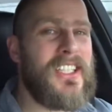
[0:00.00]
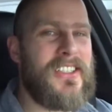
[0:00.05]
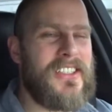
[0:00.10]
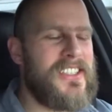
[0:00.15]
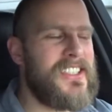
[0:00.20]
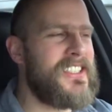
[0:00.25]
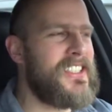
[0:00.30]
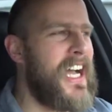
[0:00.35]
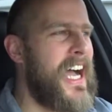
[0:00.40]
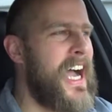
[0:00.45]
are
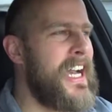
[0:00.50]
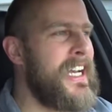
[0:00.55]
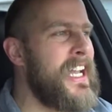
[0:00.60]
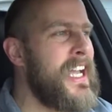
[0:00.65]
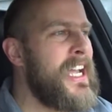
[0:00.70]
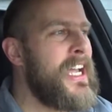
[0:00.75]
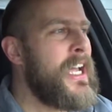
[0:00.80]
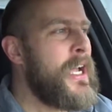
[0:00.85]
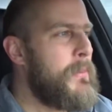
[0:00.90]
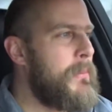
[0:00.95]
designed,
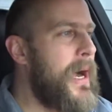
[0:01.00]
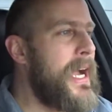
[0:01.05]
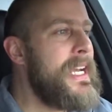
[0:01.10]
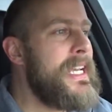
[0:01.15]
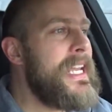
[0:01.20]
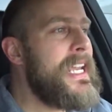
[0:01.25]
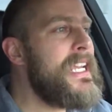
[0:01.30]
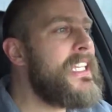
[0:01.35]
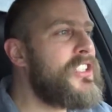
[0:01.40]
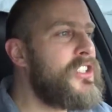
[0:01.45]
my
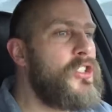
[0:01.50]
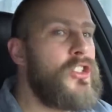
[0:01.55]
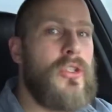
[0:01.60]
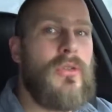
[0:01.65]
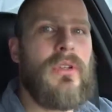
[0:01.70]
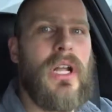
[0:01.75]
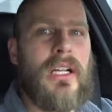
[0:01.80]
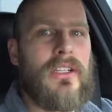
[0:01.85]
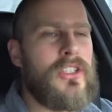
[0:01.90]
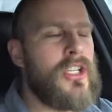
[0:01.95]
knees do
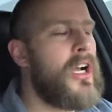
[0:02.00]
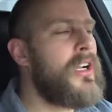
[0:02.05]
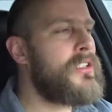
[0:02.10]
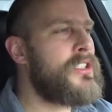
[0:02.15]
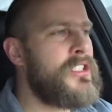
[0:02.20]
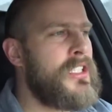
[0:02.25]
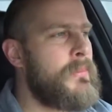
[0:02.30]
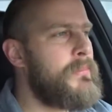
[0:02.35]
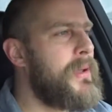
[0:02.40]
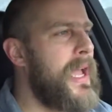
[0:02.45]
not touch
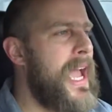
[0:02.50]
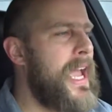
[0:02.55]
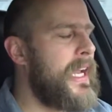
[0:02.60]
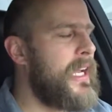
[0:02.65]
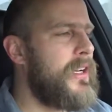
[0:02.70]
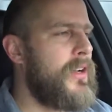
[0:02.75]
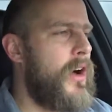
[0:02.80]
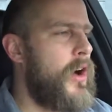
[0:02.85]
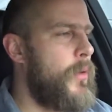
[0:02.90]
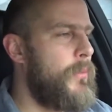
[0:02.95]
the back
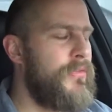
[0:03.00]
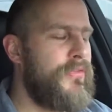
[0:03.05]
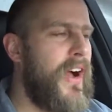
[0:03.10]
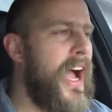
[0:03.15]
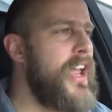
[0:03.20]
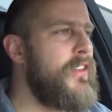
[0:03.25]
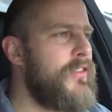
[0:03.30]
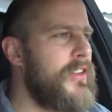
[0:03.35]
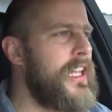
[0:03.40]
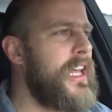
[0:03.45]
at all. I'm
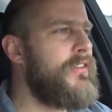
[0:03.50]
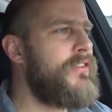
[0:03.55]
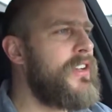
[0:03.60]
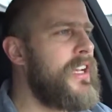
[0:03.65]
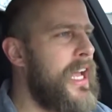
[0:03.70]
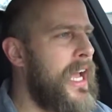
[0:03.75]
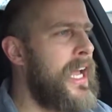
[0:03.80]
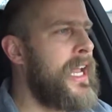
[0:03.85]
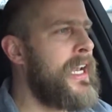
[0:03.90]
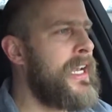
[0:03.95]
5'11",
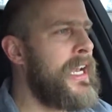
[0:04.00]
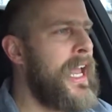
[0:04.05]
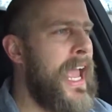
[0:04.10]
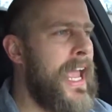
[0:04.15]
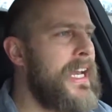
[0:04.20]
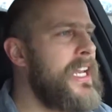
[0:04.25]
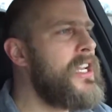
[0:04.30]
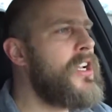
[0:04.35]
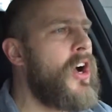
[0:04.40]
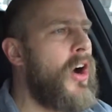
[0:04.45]
and
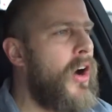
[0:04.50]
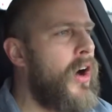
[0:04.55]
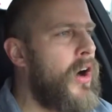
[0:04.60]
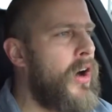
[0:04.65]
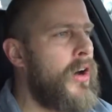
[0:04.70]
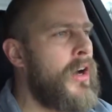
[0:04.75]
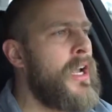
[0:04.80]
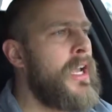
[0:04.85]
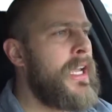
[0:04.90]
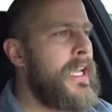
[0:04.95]
any
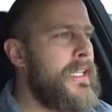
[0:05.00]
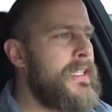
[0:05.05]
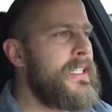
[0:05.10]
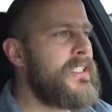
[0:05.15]
car in